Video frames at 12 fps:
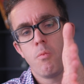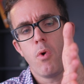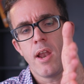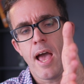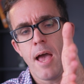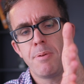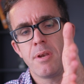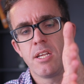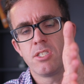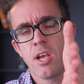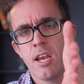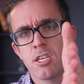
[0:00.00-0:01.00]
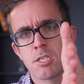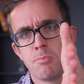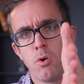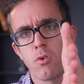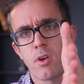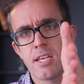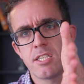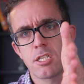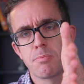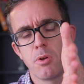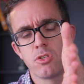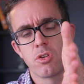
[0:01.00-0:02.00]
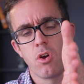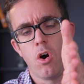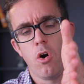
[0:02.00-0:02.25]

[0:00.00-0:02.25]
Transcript: What happened is you had a small gas explosion